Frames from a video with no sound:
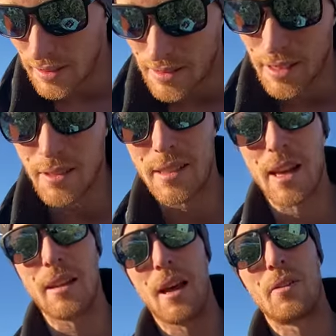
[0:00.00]
still
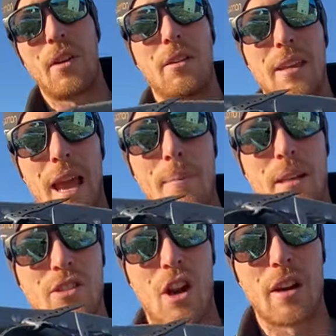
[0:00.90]
sell out there, the
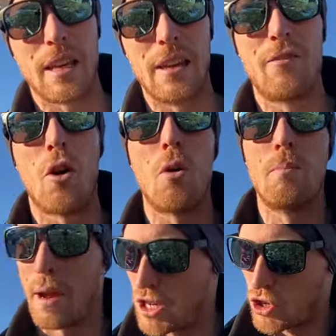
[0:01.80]
MSR EVO.
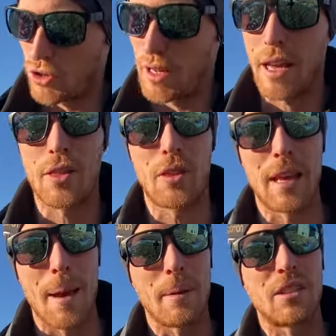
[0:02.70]
Make sure you get the
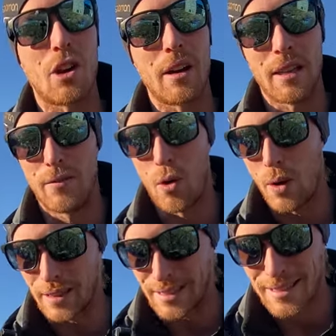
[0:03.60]
MSR EVO
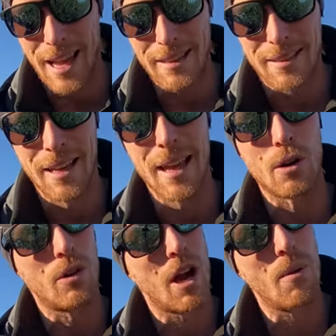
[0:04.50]
ASCENT.
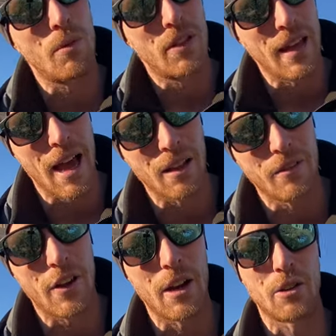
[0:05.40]
It'll come with the
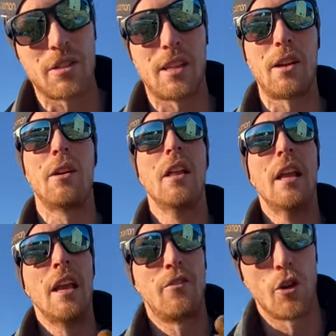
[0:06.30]
elevators here.
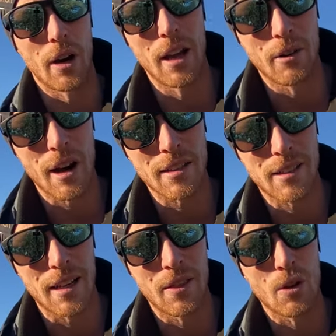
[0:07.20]
If you're
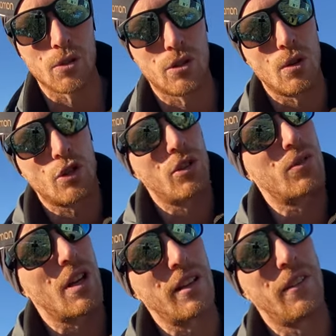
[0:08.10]
interested in those snowshoes,
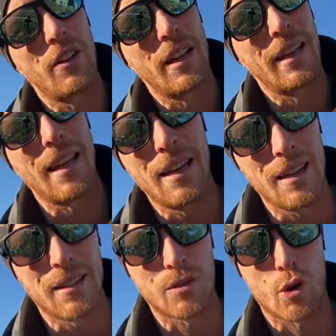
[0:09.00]
I'll leave a link in the
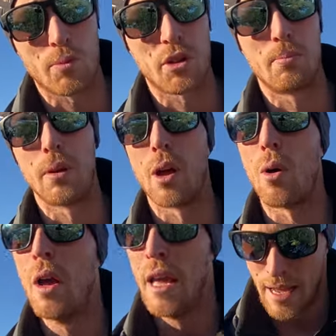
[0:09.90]
description below.
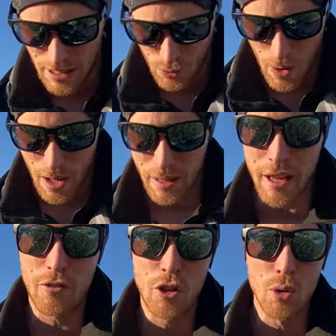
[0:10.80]
As well,
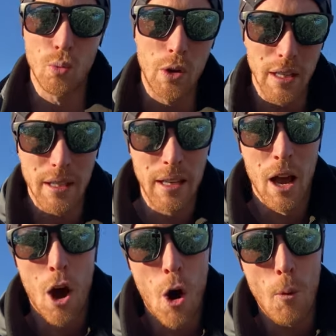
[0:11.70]
if you're really
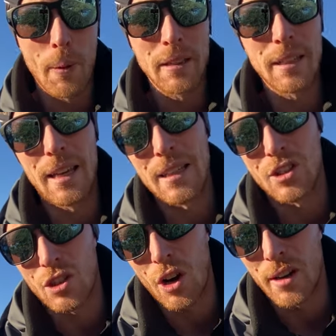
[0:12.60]
hoping to get
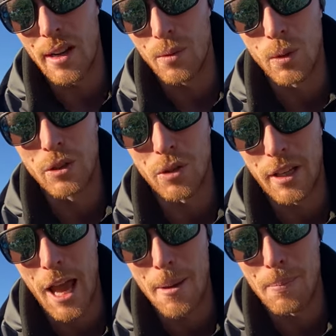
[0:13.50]
started in winter
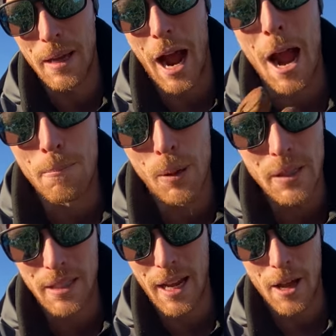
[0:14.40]
camping, I put
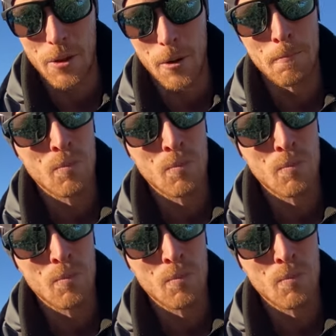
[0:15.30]
together